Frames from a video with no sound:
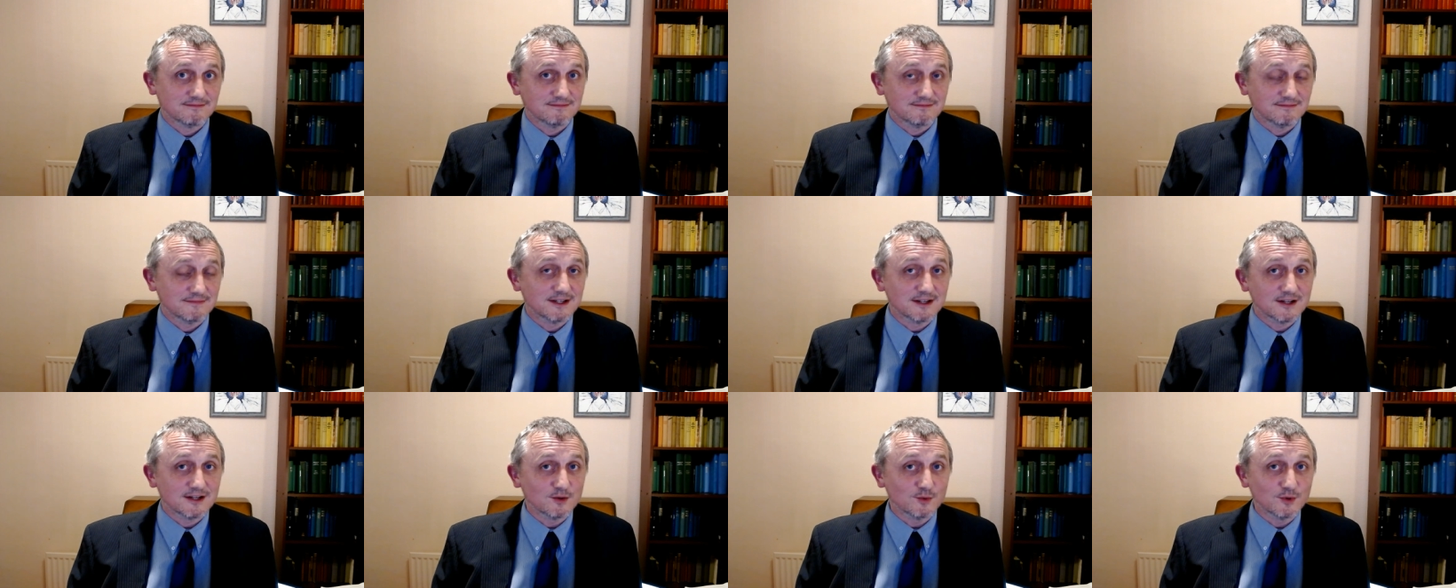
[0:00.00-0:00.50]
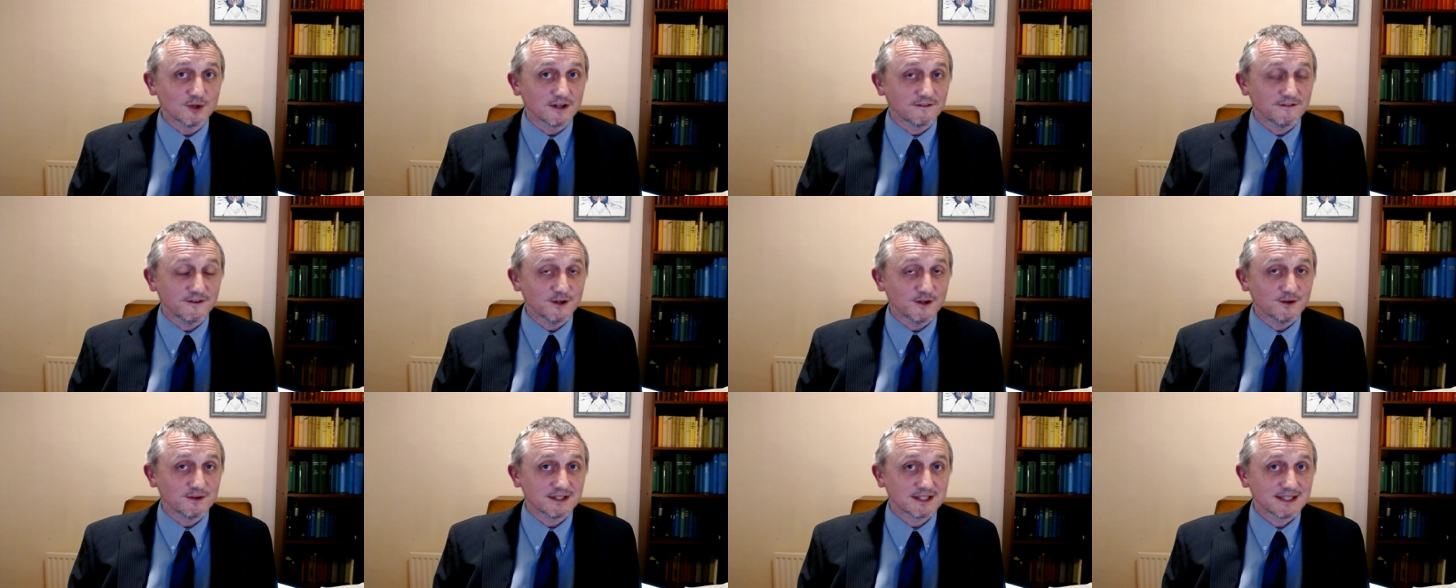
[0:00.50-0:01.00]
then i'll work for
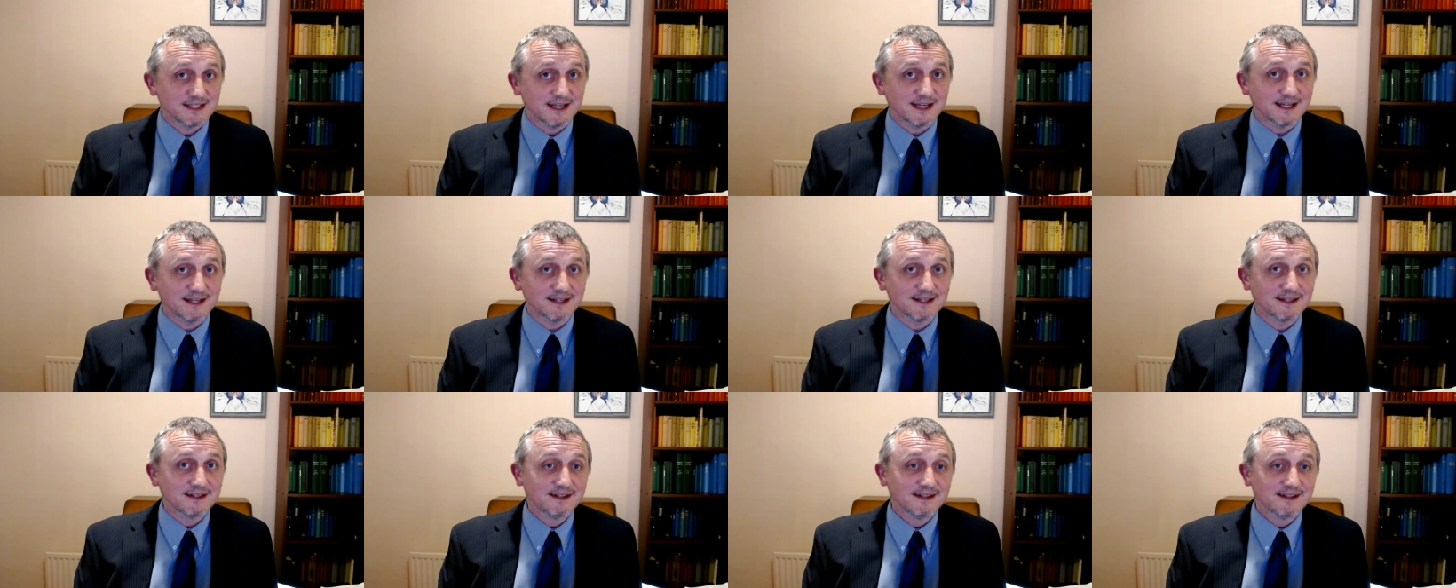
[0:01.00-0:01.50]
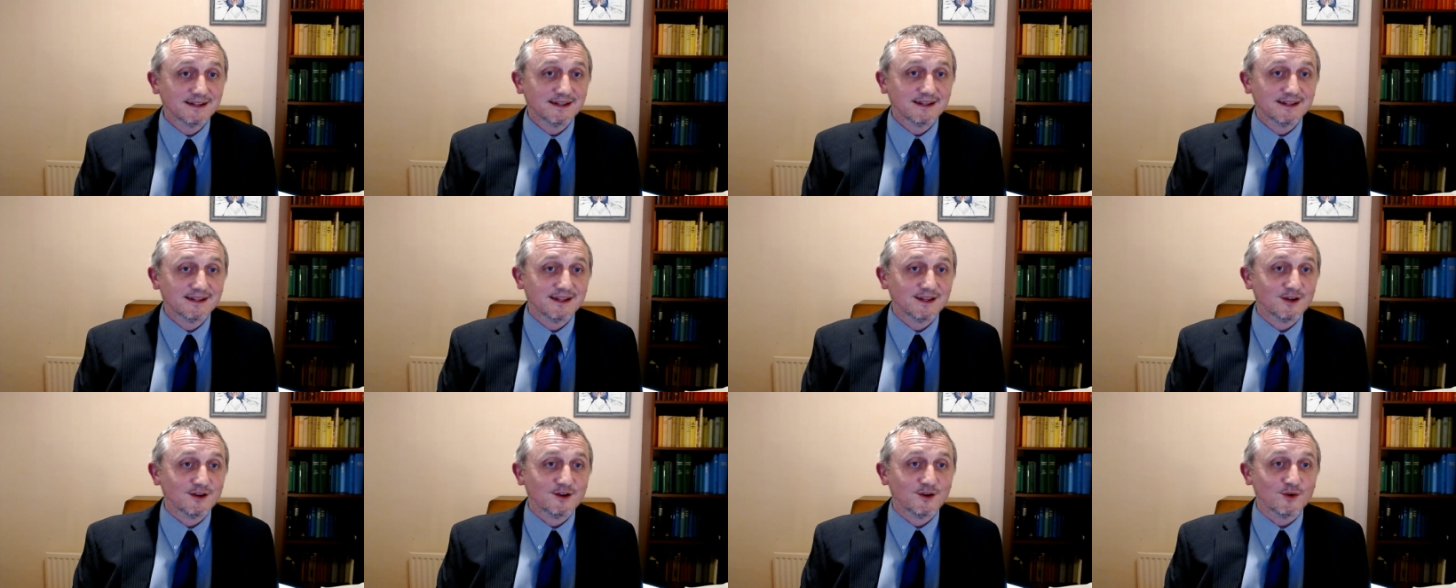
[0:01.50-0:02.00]
you instead
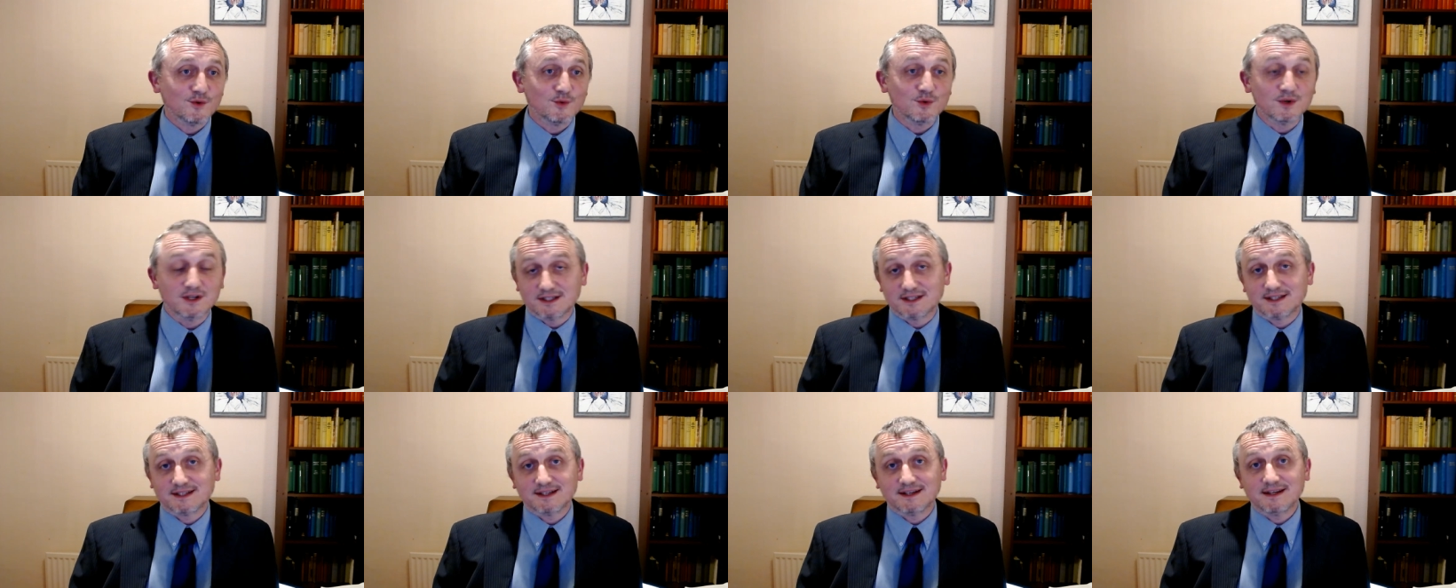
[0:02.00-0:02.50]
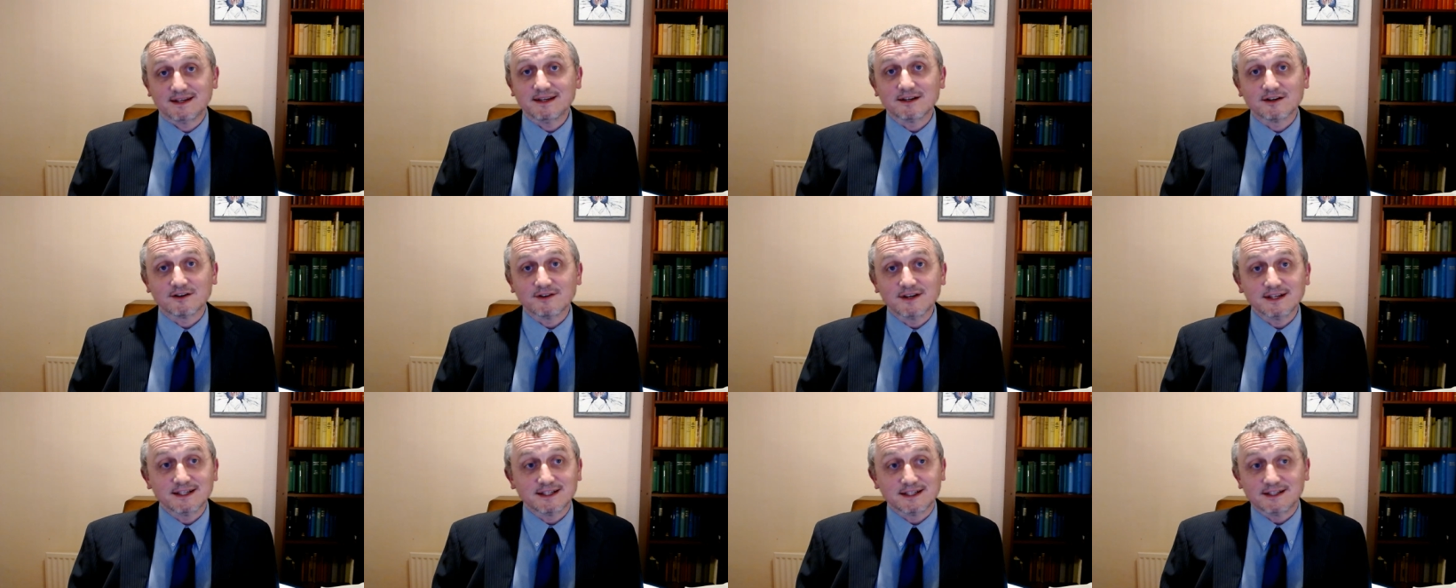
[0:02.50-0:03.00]
which he
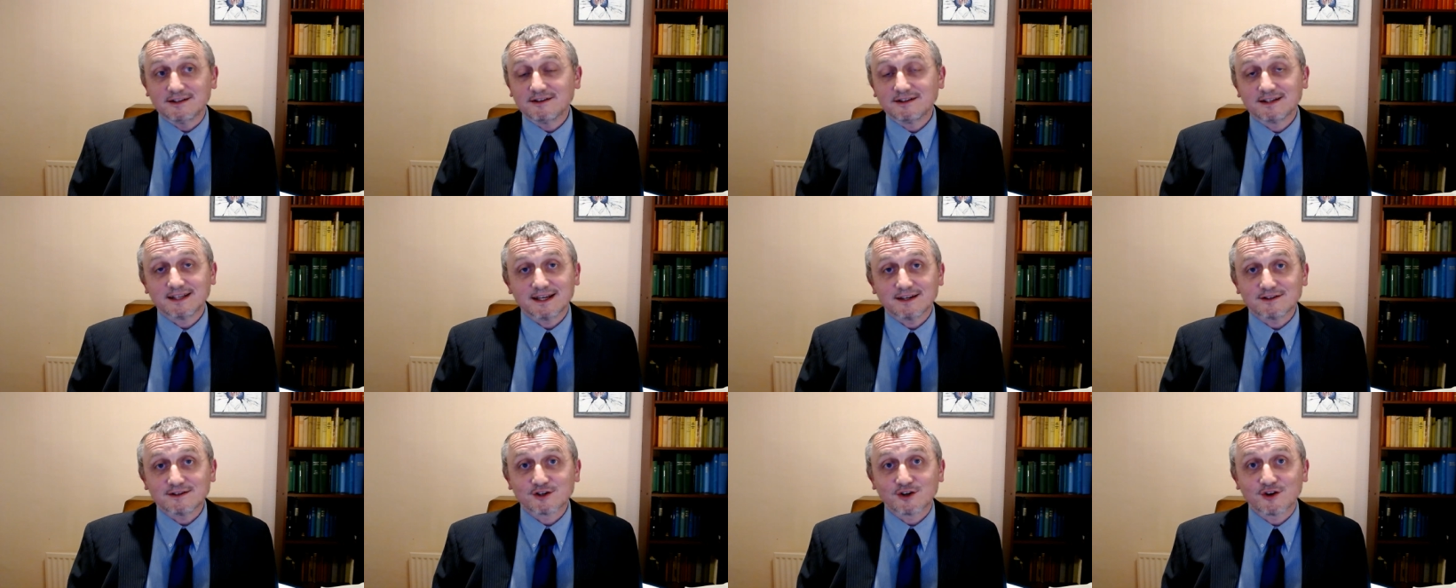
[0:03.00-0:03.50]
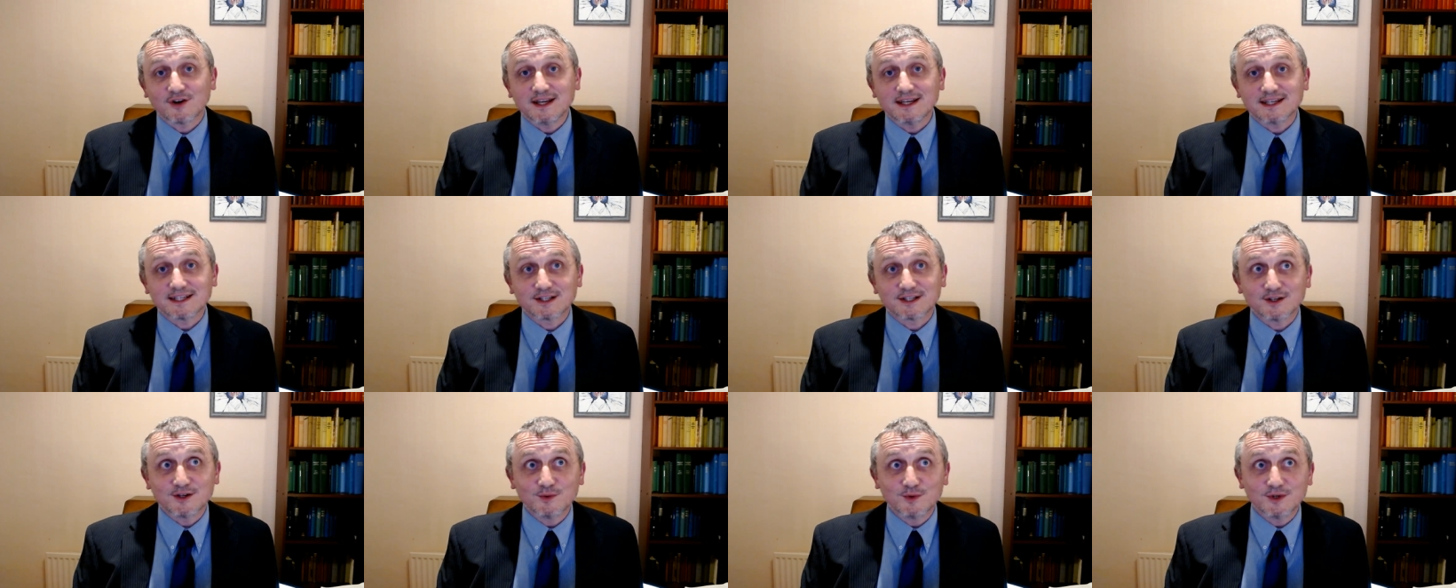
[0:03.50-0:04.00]
agreed to do so that was great
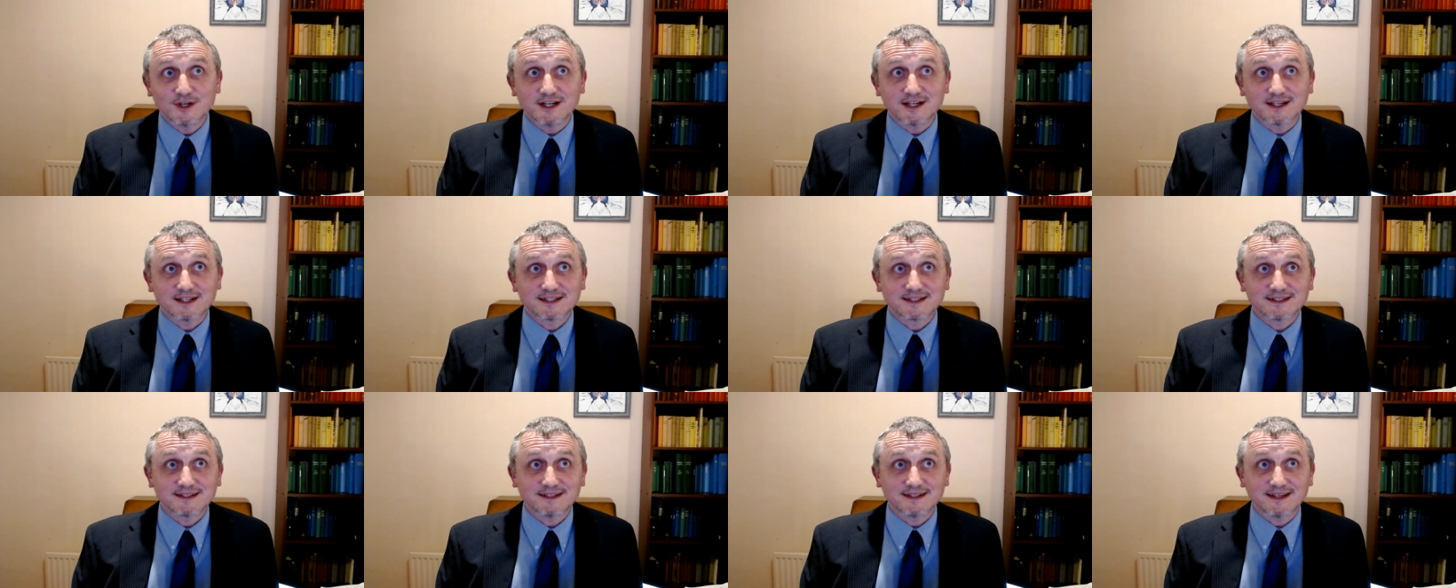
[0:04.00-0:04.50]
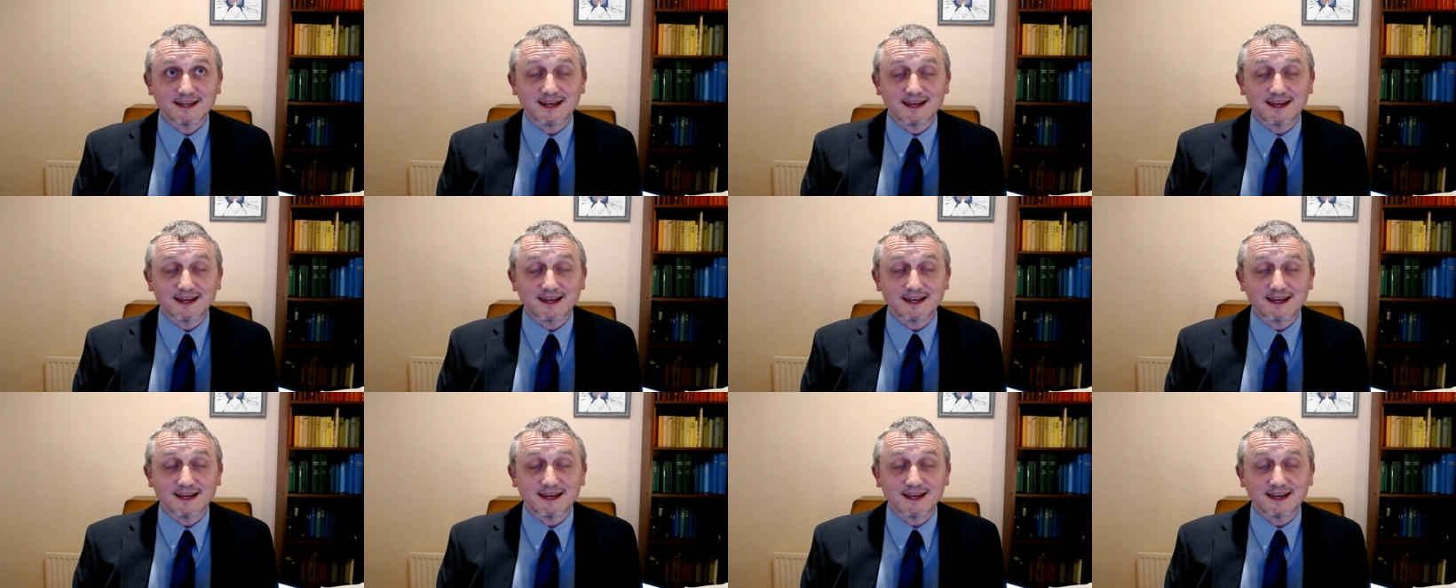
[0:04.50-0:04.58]
so i worked